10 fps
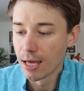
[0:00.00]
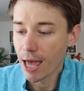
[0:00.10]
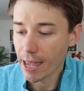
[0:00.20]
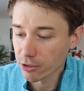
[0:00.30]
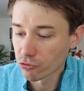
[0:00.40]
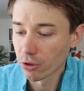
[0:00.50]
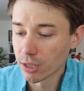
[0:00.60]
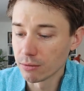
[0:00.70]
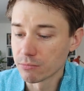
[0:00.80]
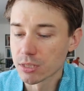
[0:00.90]

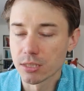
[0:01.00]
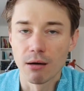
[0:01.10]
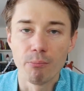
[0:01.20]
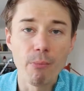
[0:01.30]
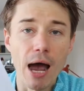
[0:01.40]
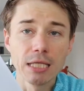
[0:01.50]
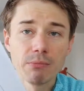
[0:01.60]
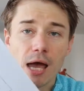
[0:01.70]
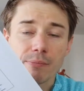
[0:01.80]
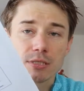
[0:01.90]
acronyms, mind
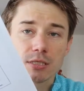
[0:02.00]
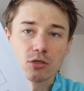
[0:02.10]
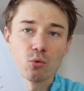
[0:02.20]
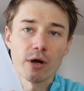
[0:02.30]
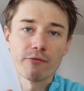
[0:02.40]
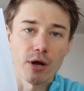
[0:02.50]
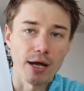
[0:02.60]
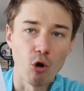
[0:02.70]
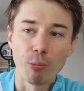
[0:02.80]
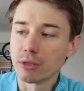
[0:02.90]
maps. So wherever I
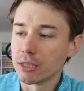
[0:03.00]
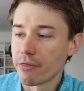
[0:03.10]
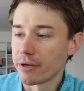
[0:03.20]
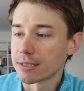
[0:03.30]
open it, there